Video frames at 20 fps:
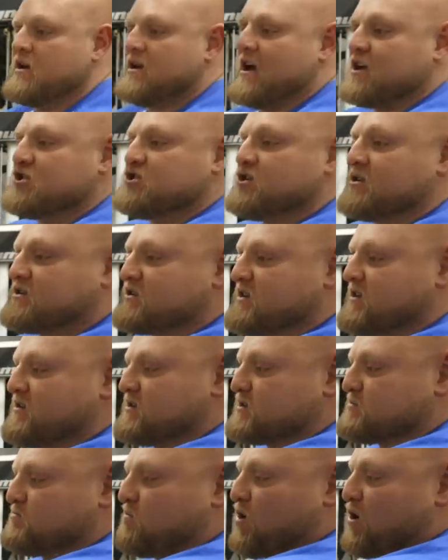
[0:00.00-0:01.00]
Now as you can see
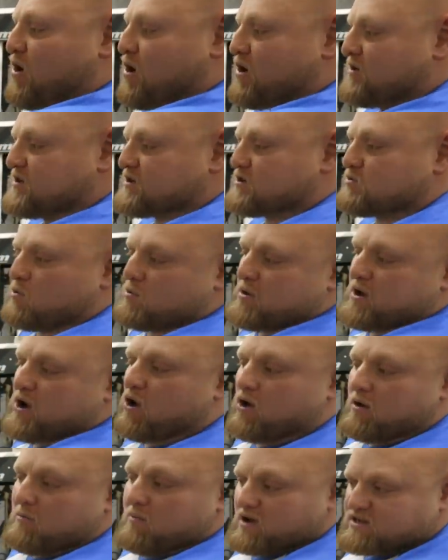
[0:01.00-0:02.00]
in this bar, this is what we
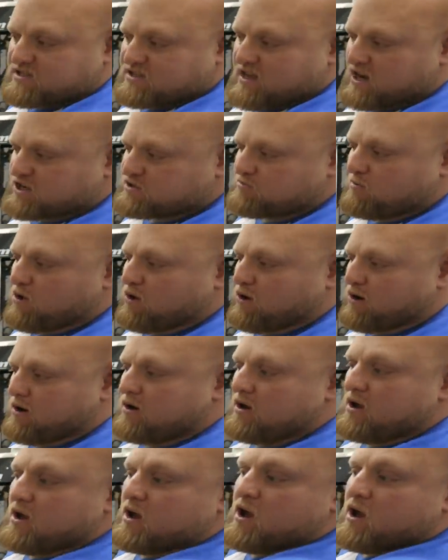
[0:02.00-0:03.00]
call a mustache
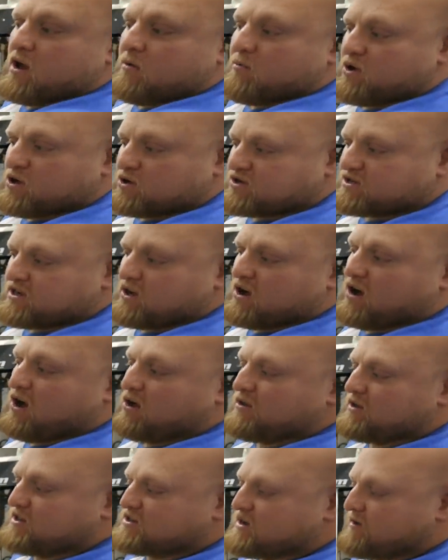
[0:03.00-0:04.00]
bar, but you see
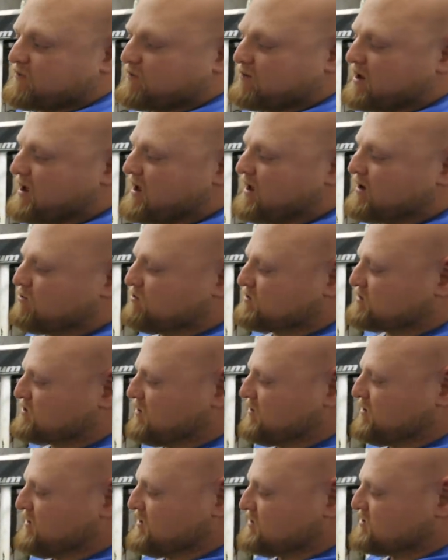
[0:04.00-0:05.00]
all these different angles
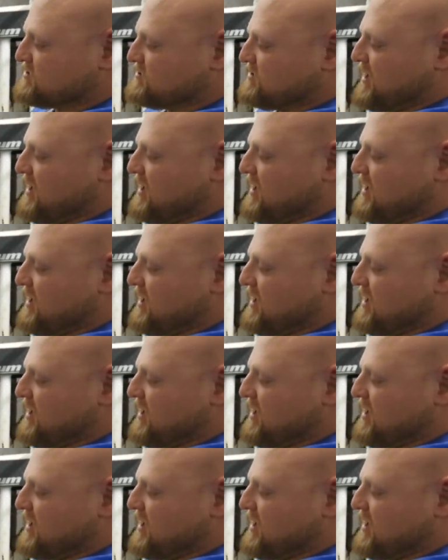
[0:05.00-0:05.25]
on this.